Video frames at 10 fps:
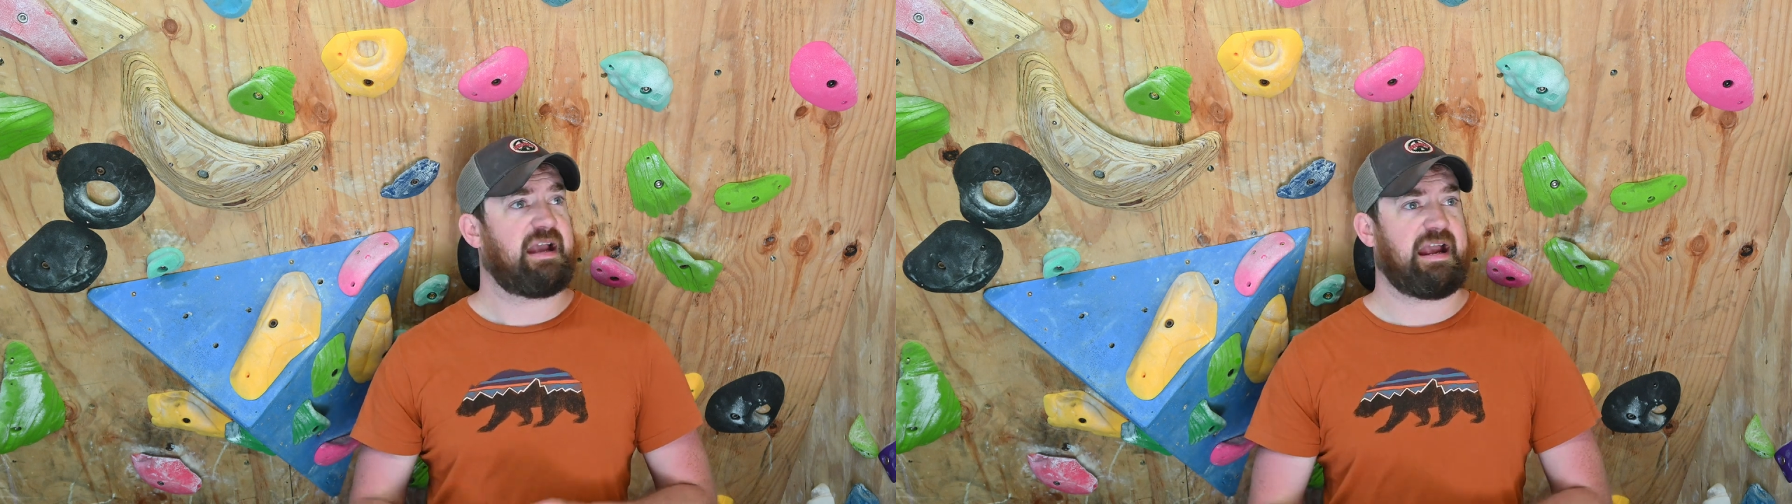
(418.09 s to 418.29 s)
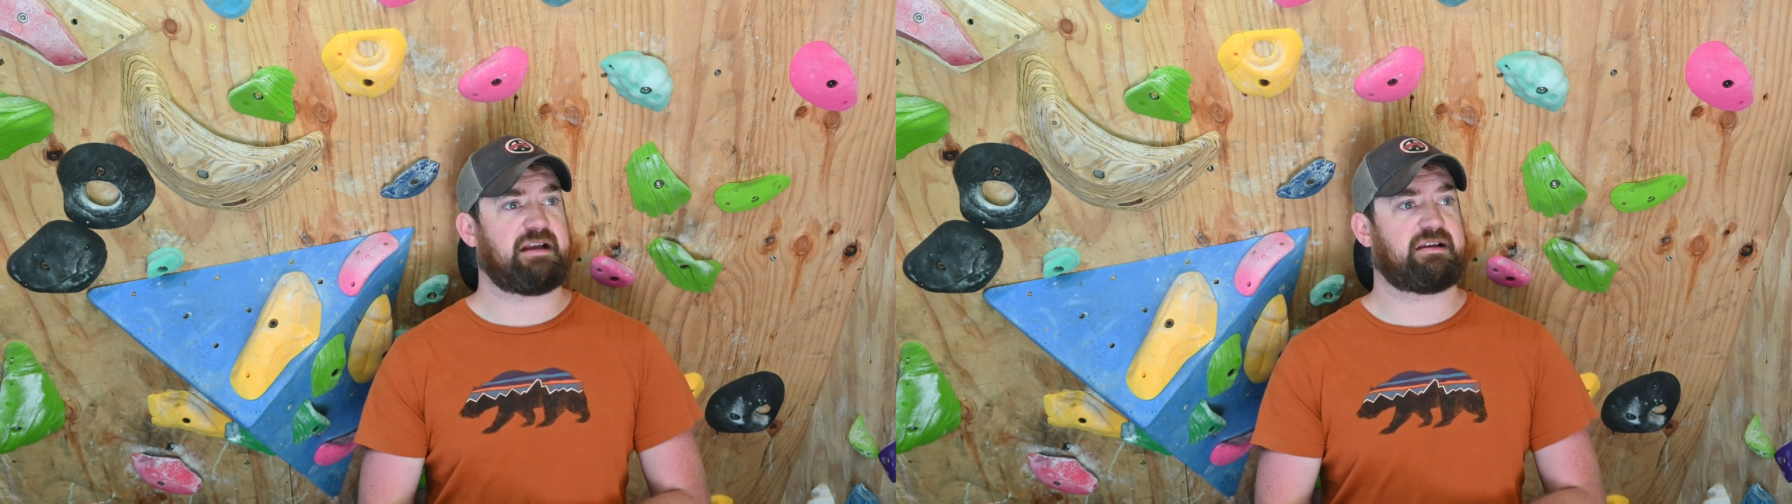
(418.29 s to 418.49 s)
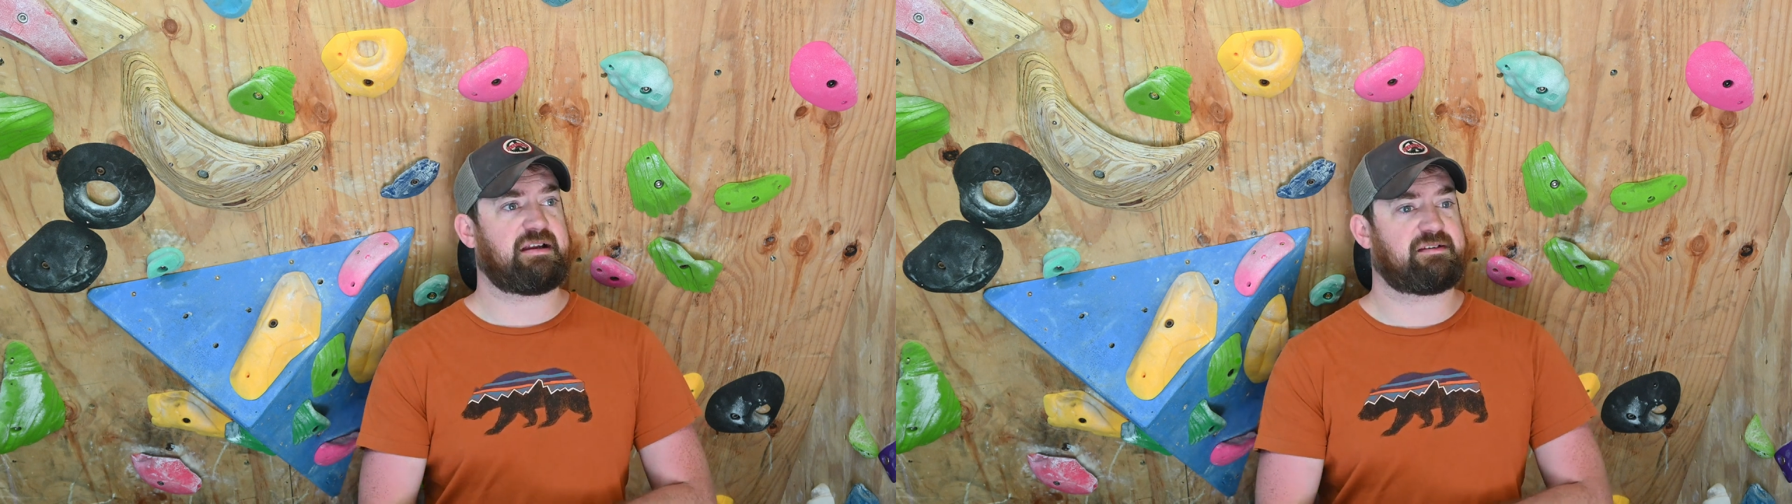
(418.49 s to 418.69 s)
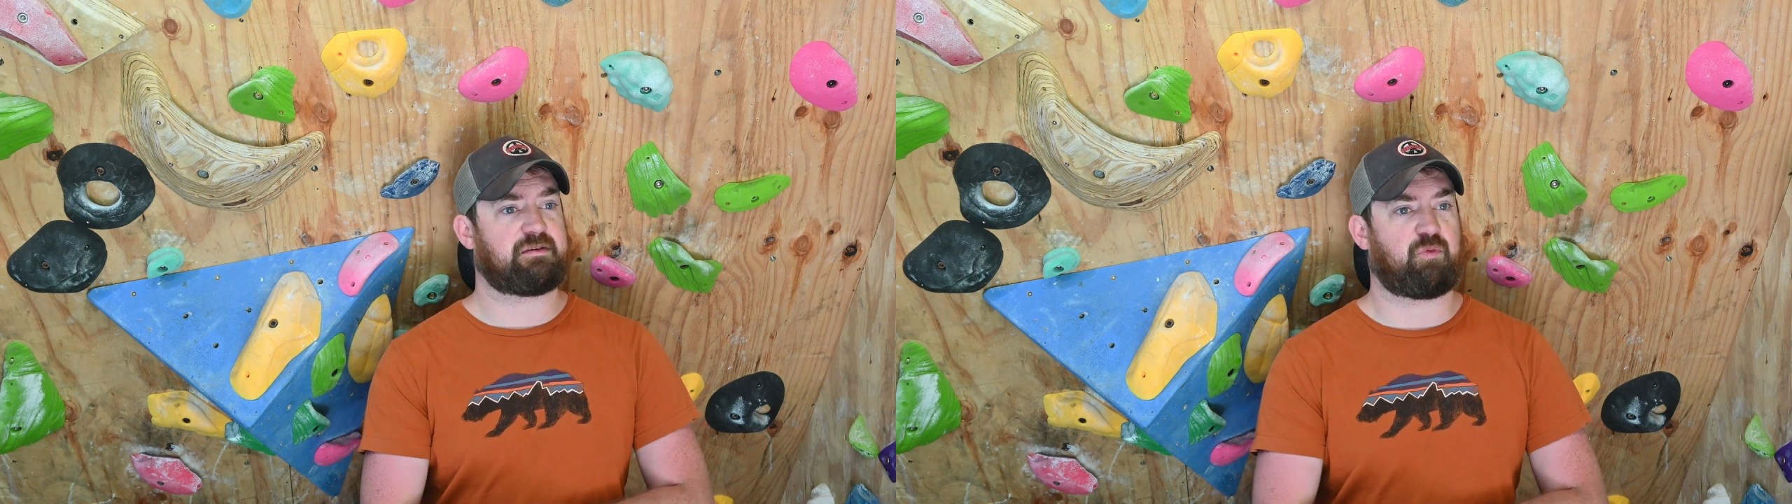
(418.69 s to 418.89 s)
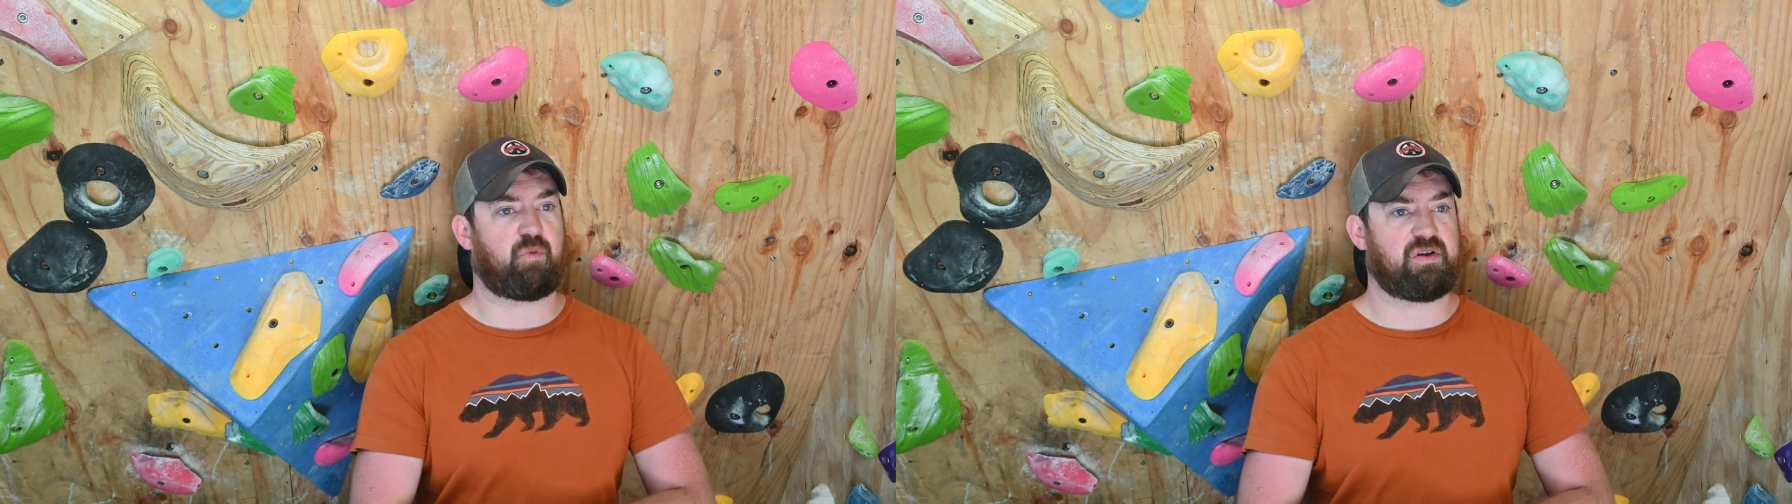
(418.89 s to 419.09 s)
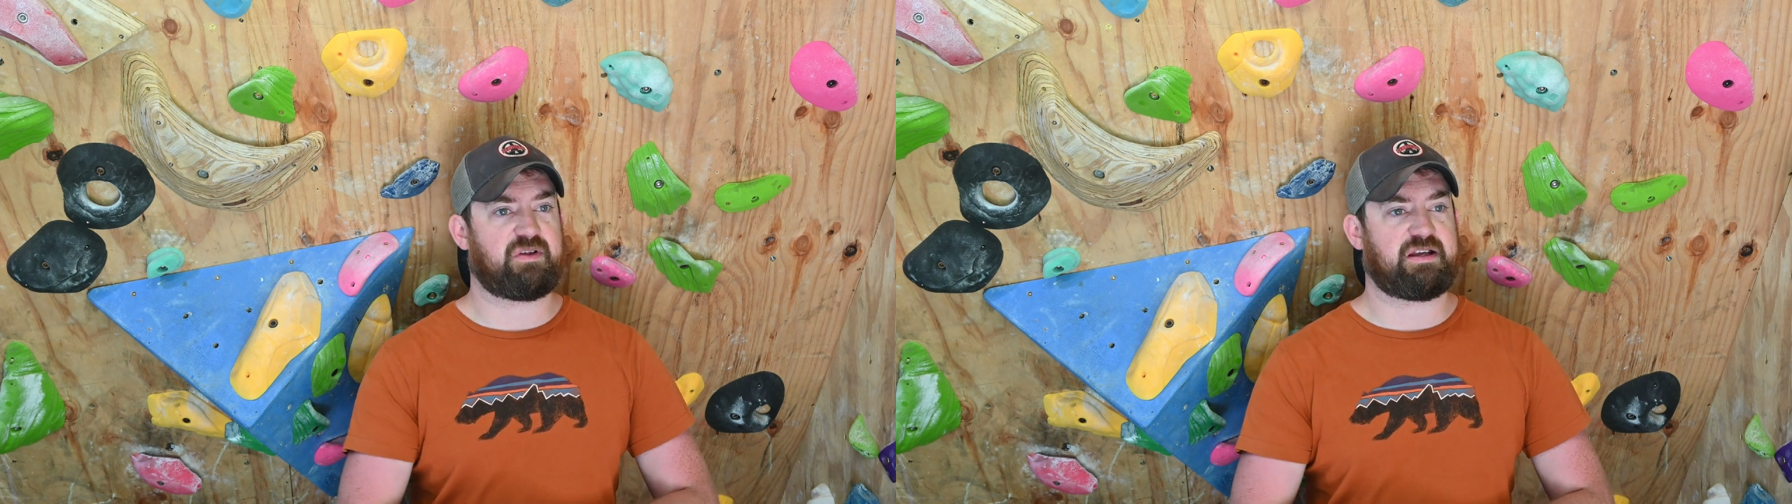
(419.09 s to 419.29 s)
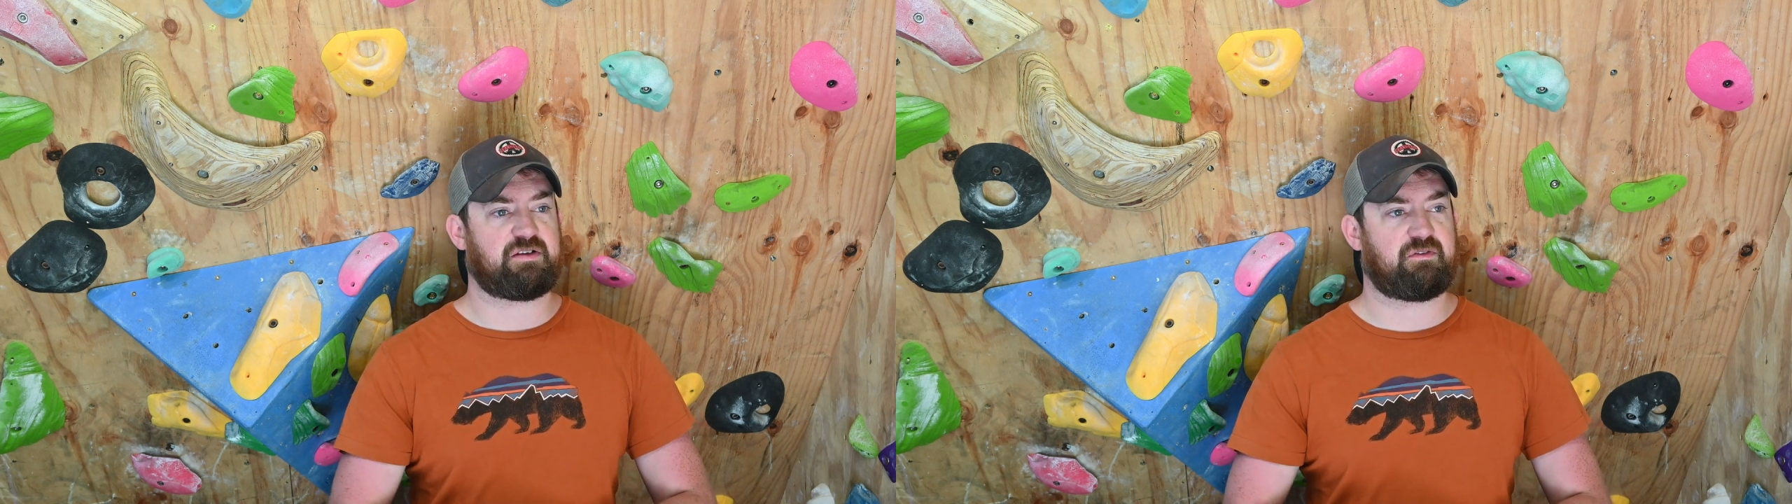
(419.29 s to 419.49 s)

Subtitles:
and getting some really